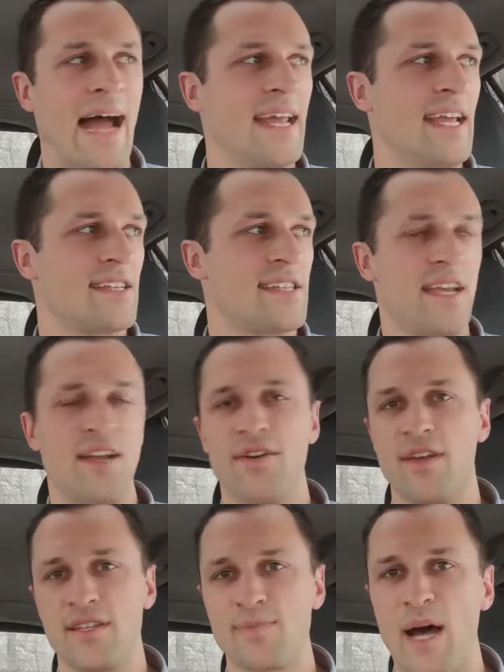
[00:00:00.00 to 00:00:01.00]
I can't sit
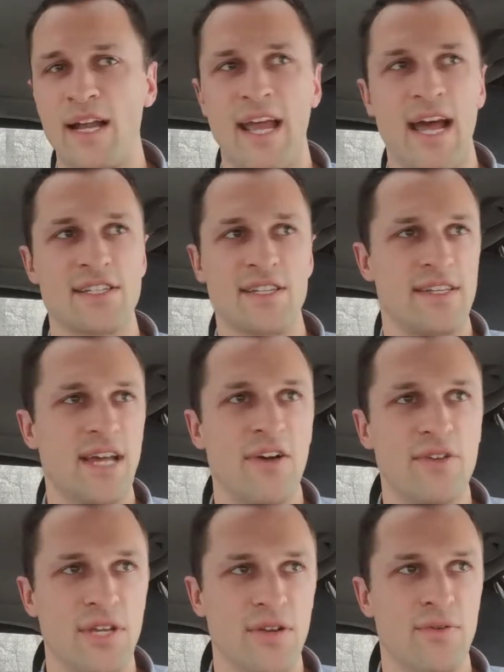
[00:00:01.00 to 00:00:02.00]
here on this podcast and
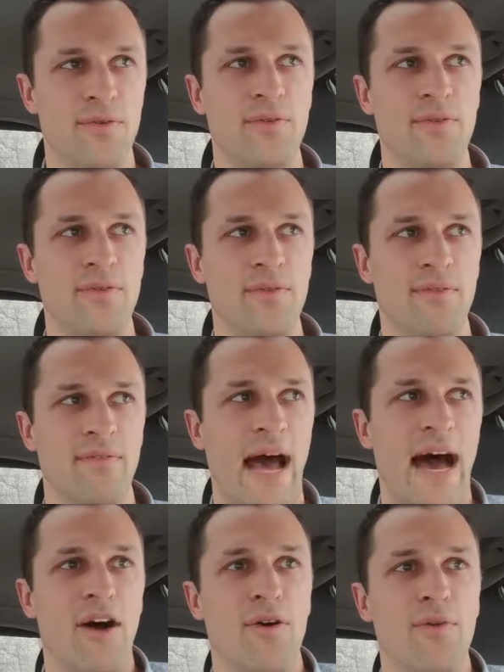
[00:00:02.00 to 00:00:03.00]
tell you
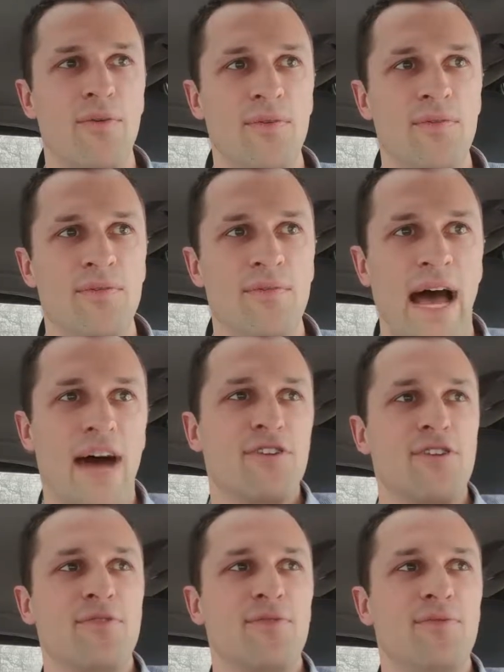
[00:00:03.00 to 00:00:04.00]
how
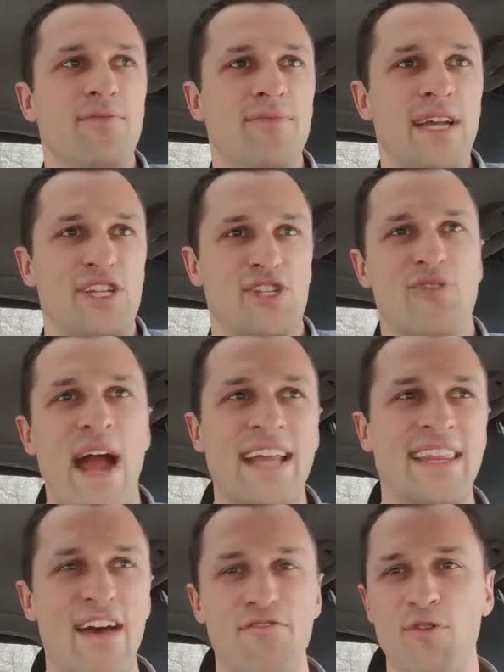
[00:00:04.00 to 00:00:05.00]
to
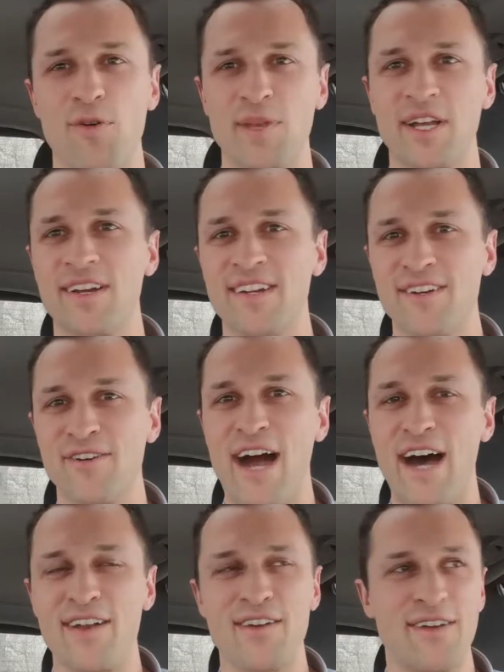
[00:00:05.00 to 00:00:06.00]
extract that formula or
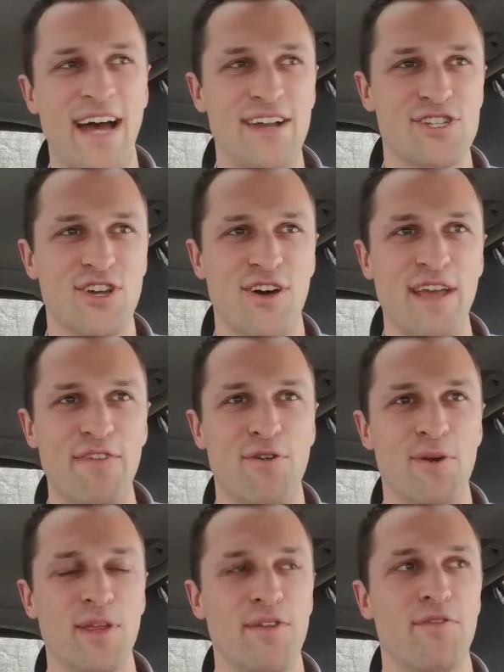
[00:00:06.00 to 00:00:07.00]
how to solve that
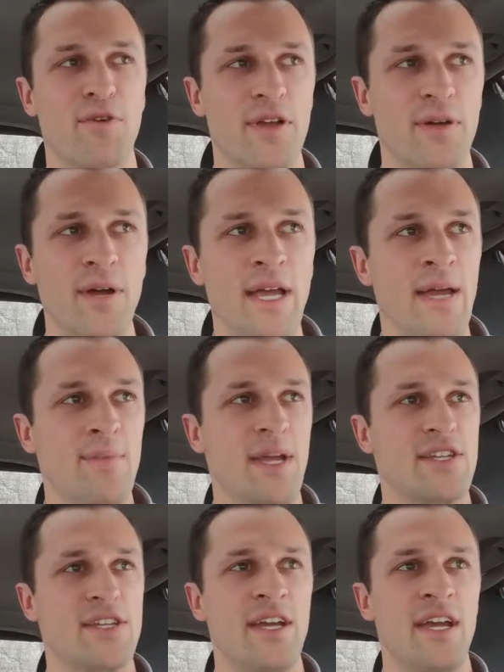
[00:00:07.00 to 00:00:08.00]
formula for you,
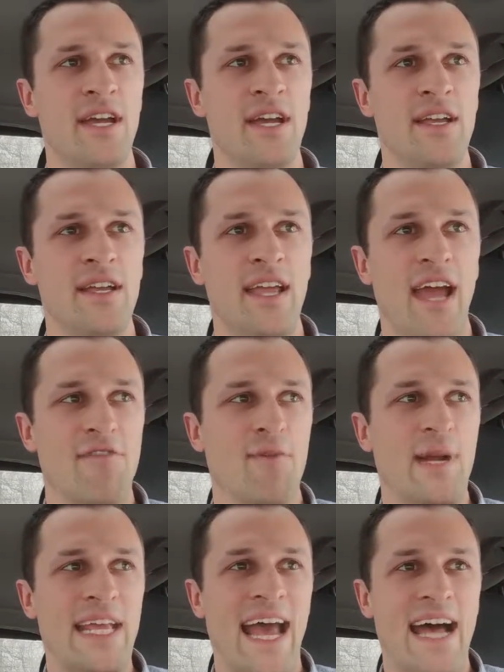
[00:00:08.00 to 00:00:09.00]
because
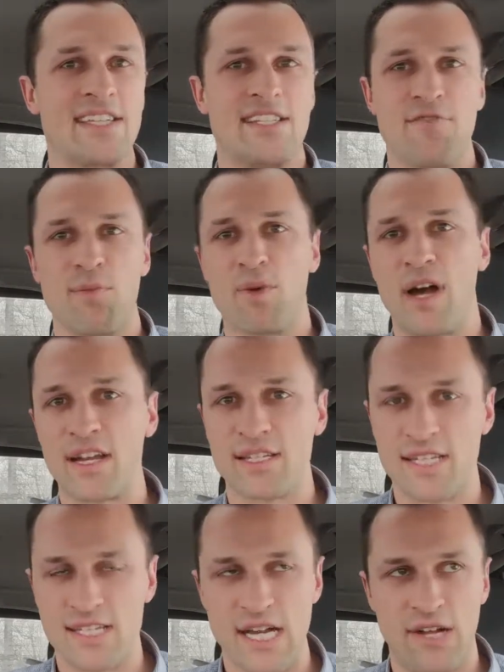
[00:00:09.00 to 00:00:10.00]
everybody has different
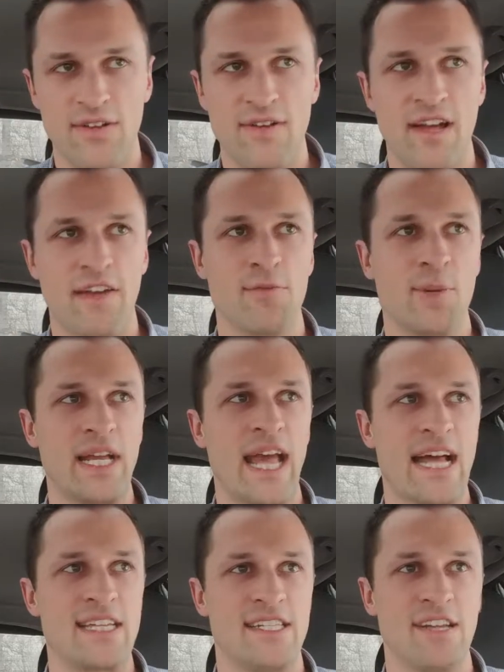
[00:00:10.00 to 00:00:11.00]
products to sell. Everybody
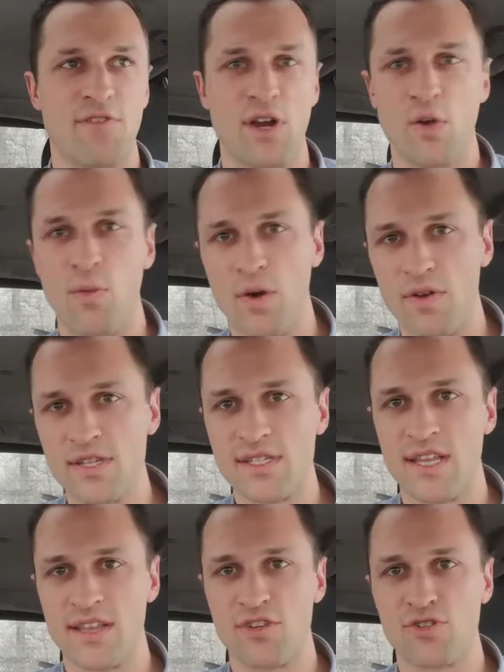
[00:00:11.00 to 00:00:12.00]
has different
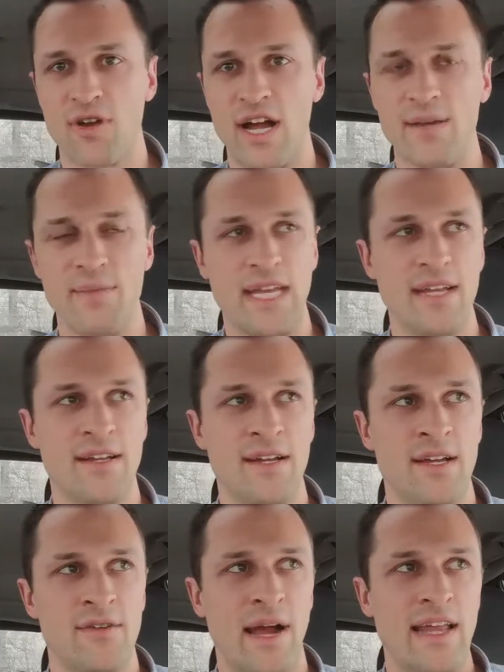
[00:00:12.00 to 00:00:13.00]
quotas that they're trying to meet,
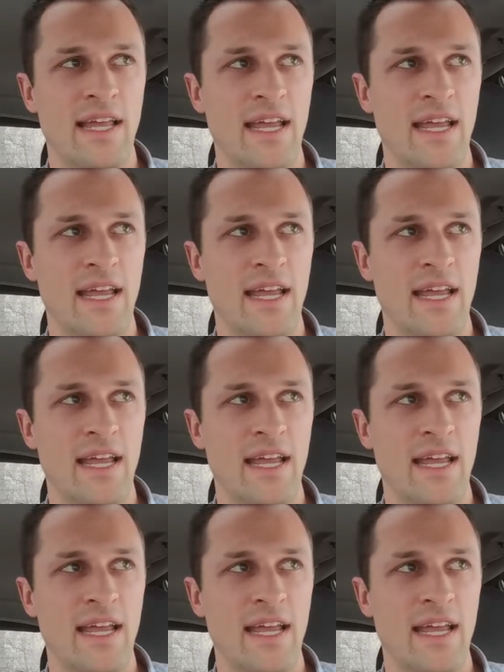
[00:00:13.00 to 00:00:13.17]
right?